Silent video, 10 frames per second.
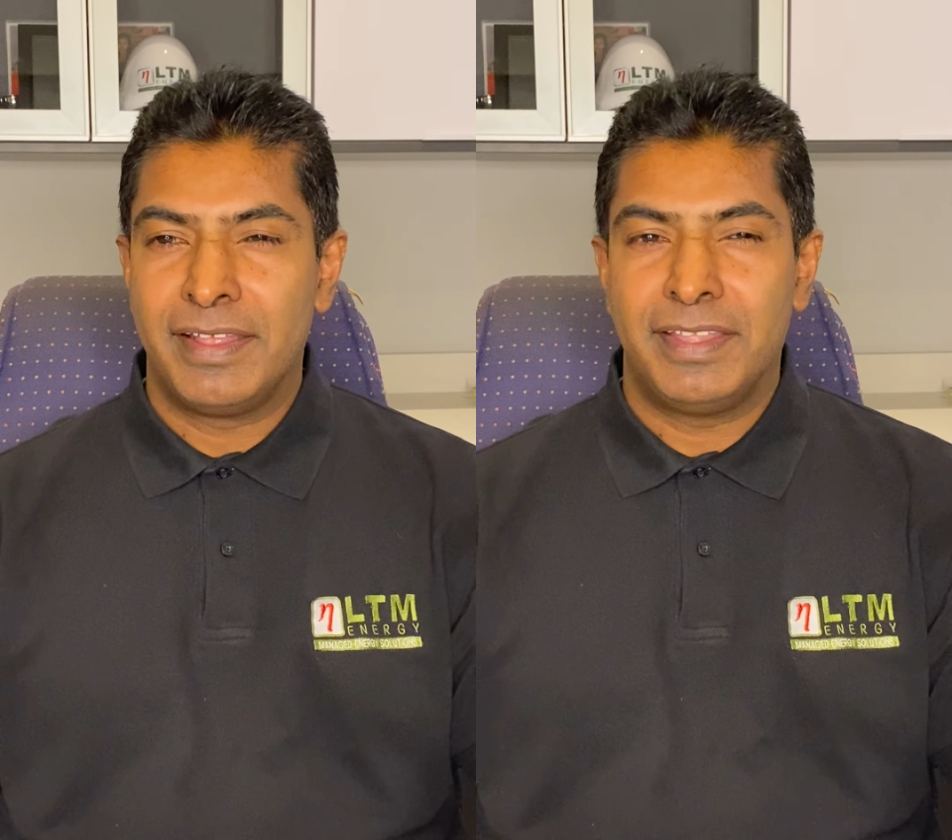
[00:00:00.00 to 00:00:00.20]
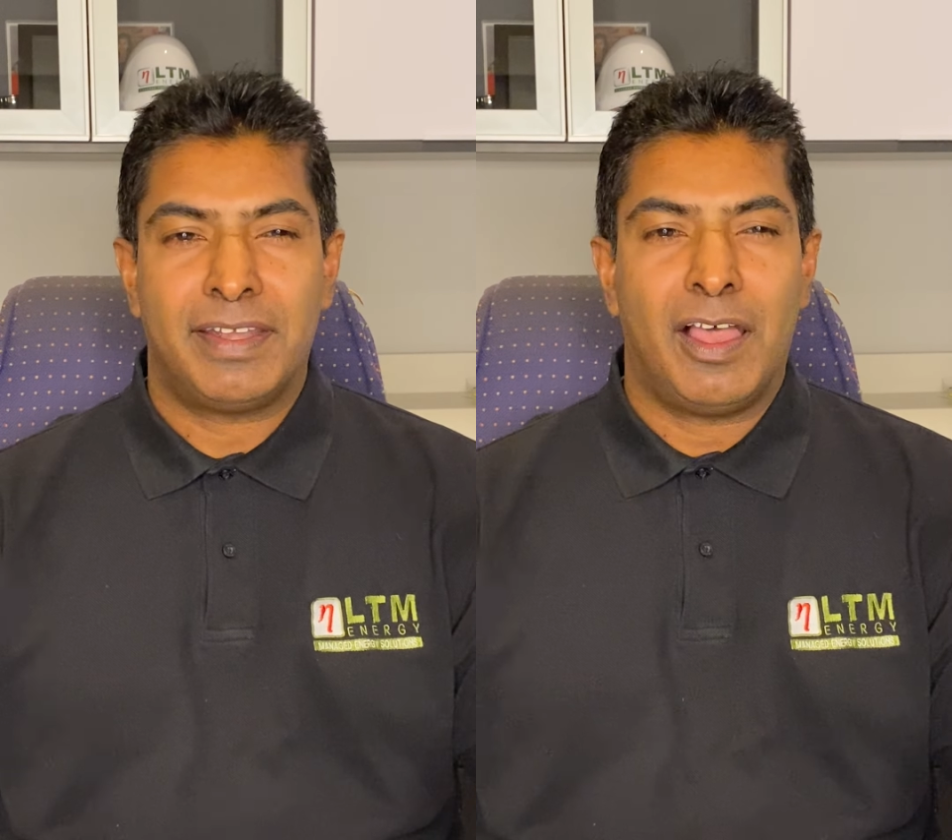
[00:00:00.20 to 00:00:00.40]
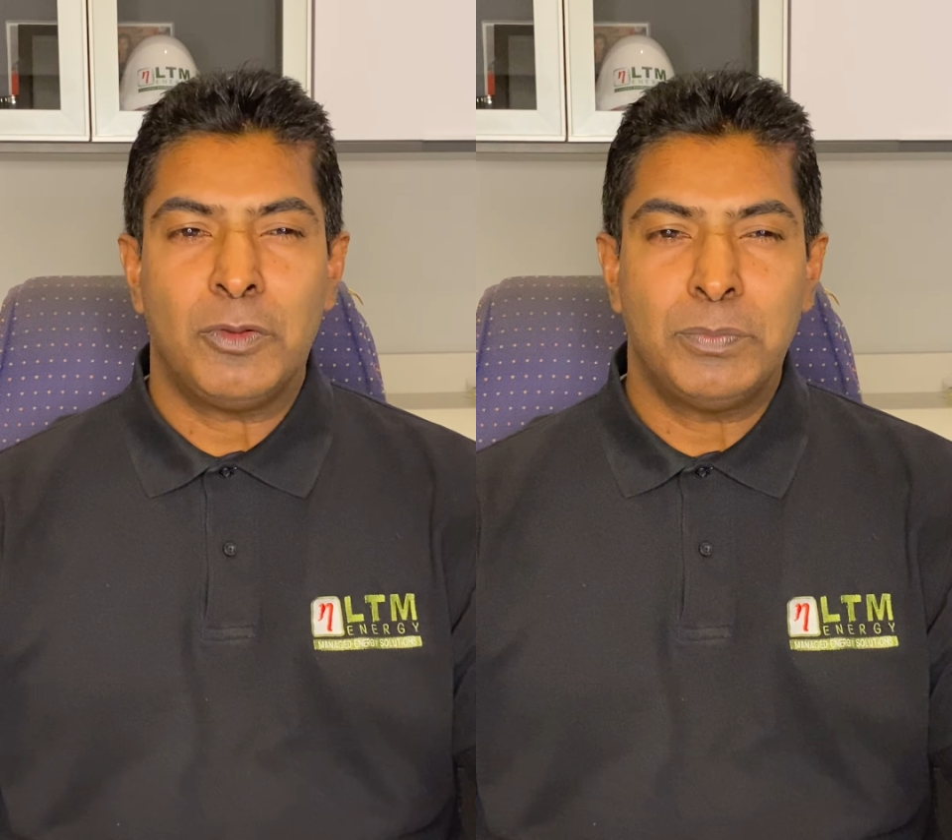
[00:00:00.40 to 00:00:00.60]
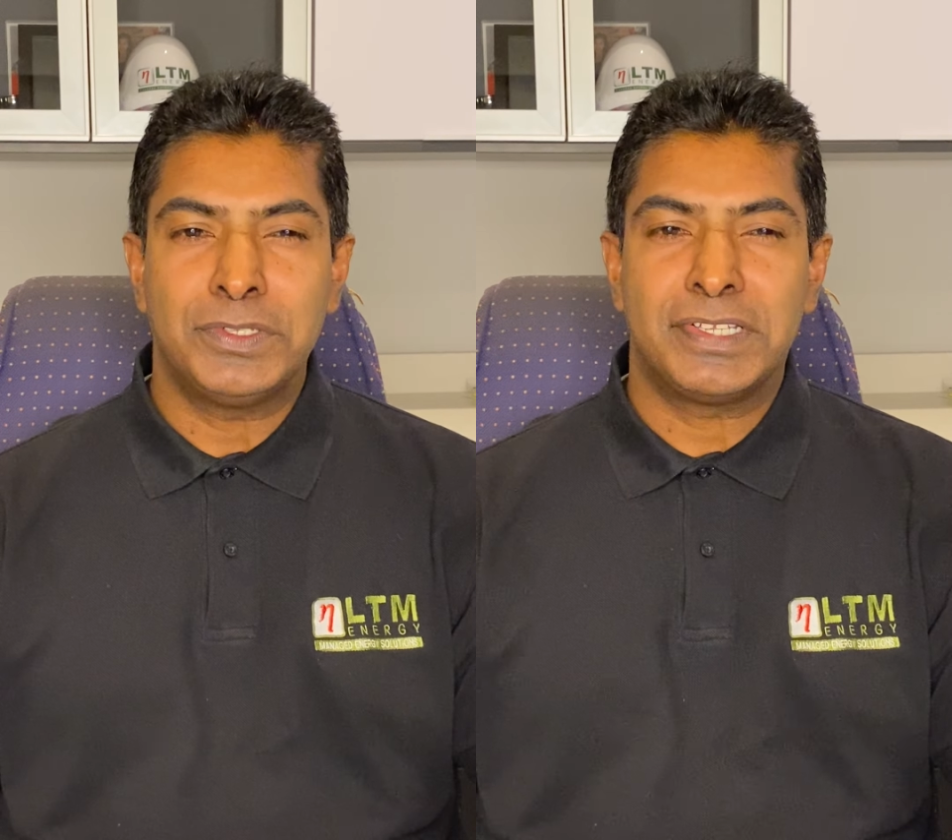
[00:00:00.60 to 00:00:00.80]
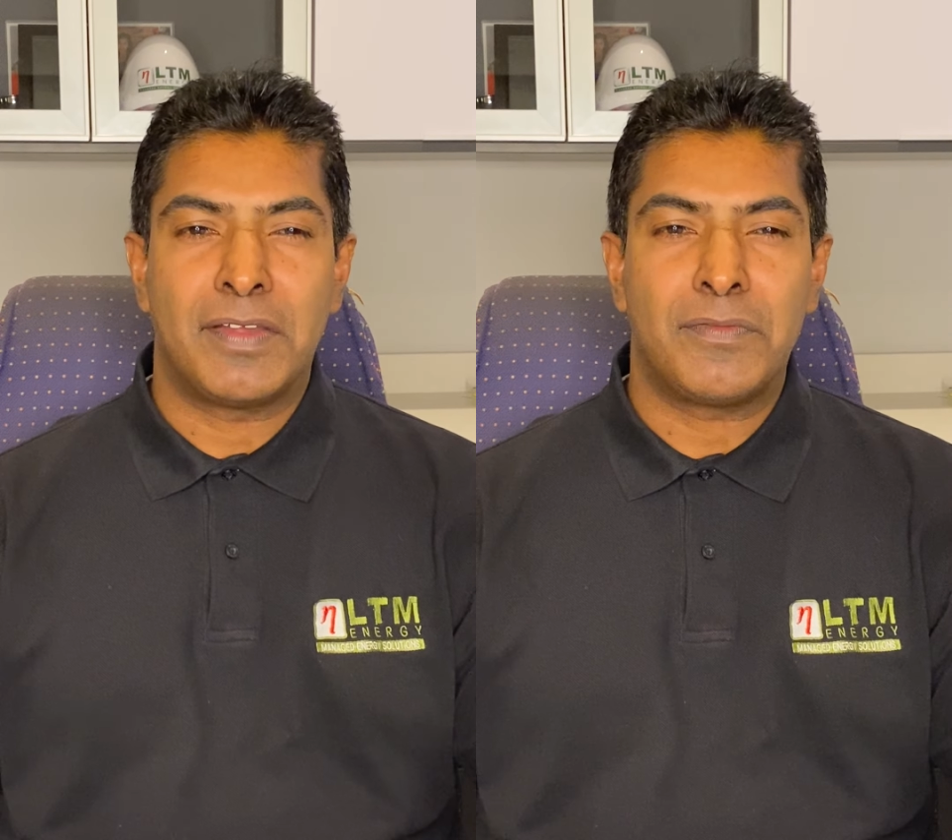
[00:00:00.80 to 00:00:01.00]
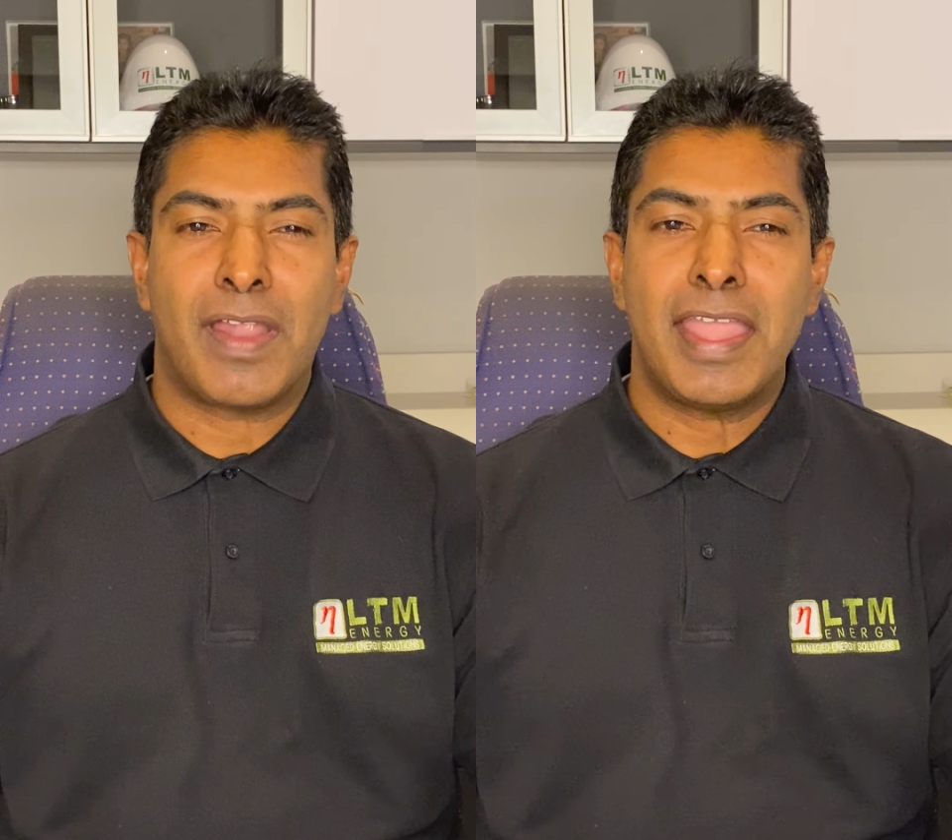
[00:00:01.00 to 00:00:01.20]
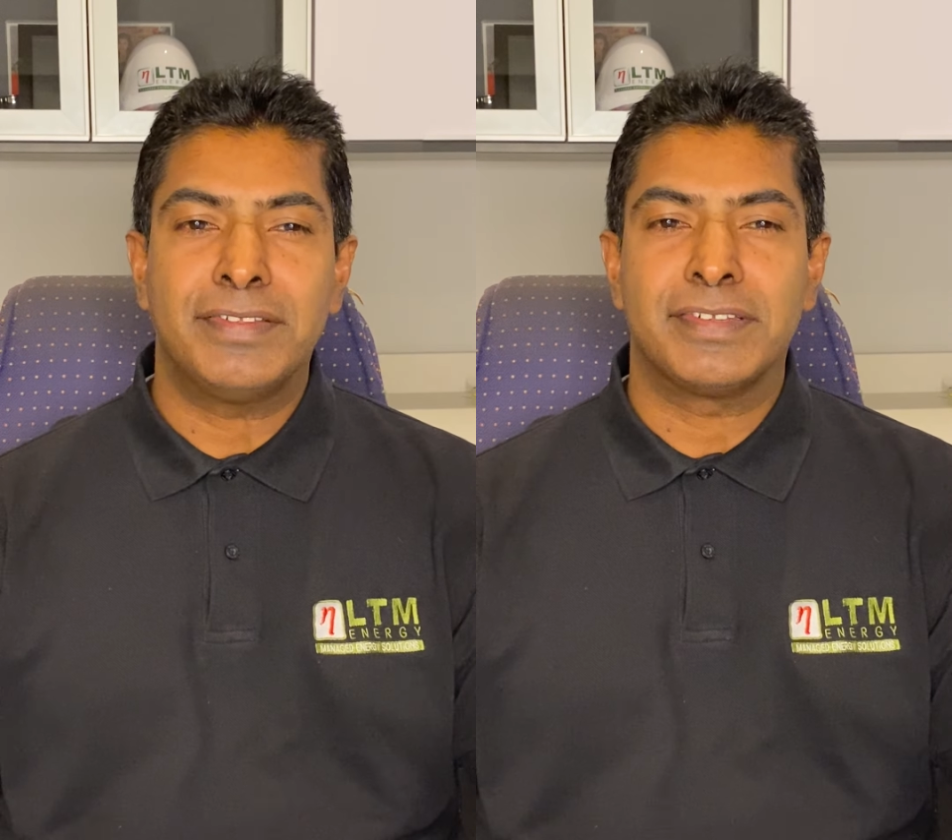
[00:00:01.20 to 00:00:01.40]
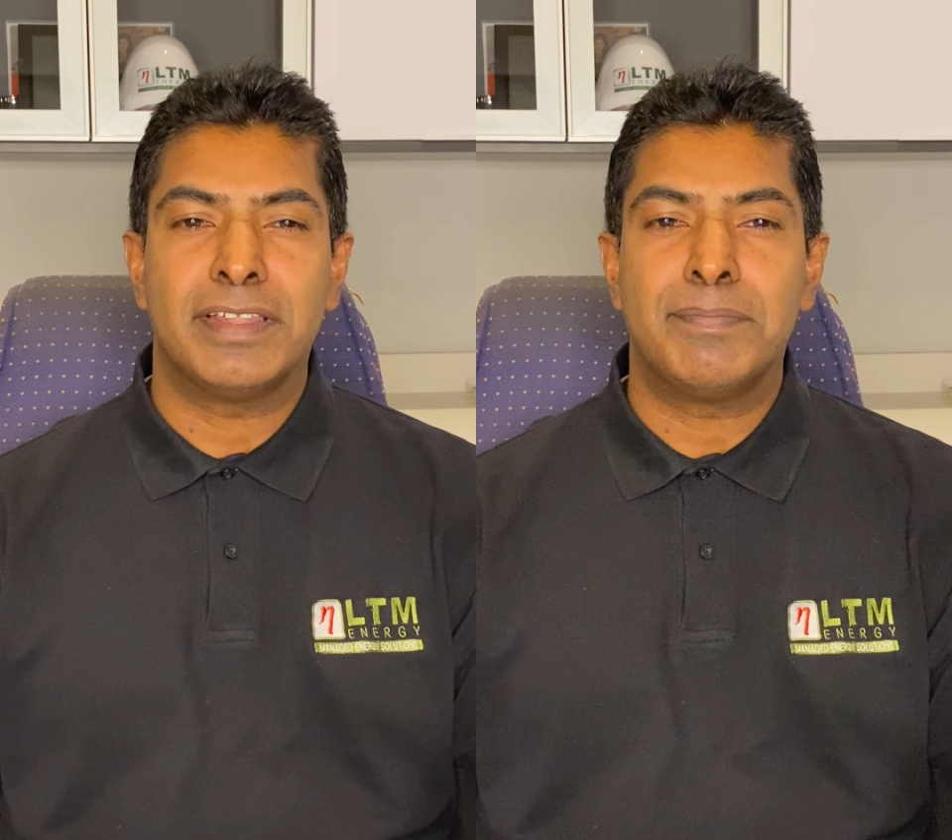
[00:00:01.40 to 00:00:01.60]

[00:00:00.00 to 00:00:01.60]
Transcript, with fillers: their outputs have risen